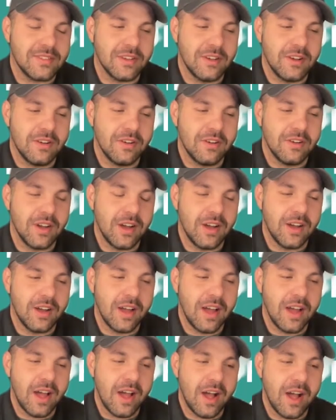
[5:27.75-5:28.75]

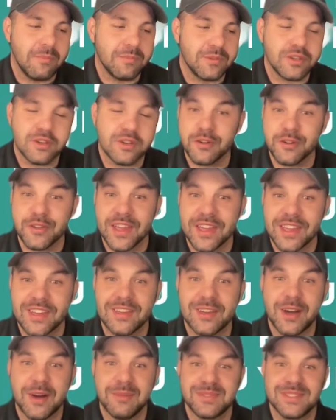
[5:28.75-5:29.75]
So I'm sure they can
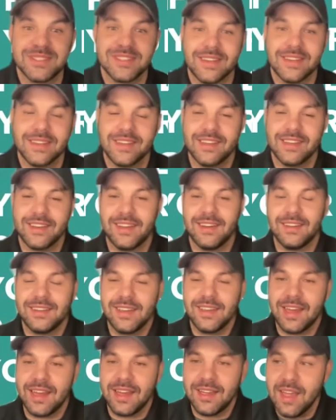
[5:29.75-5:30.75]
come see you at
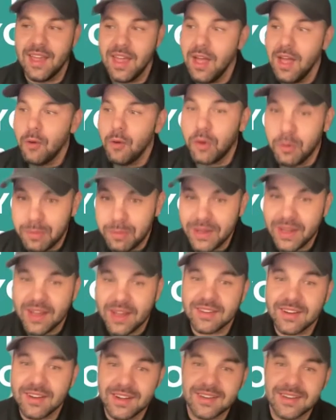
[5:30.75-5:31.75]
NADA. We'll be
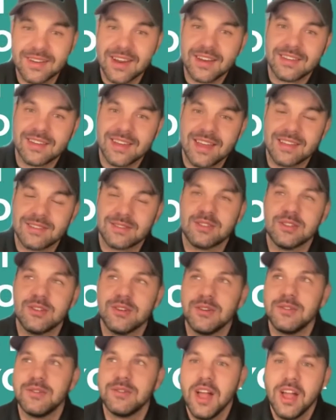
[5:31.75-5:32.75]
out there at NADA
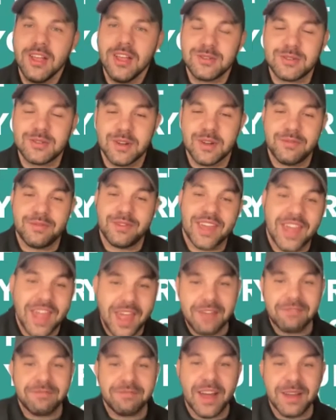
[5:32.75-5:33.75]
too. So if you
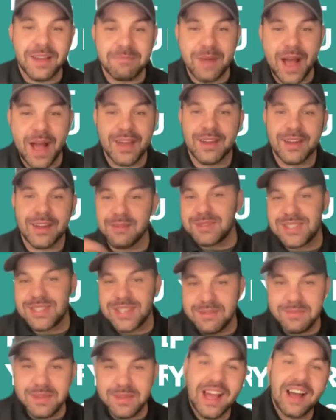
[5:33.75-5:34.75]
can't find Mike, come
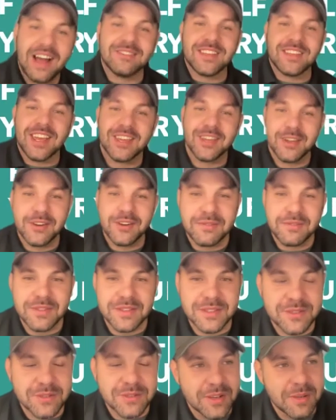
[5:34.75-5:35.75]
see me. I'll take you over
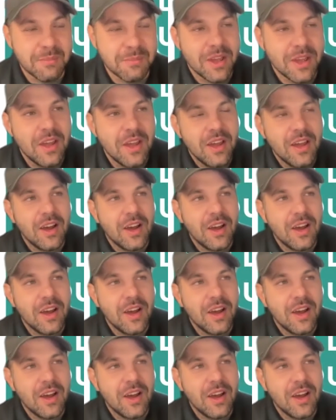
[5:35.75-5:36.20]
to him.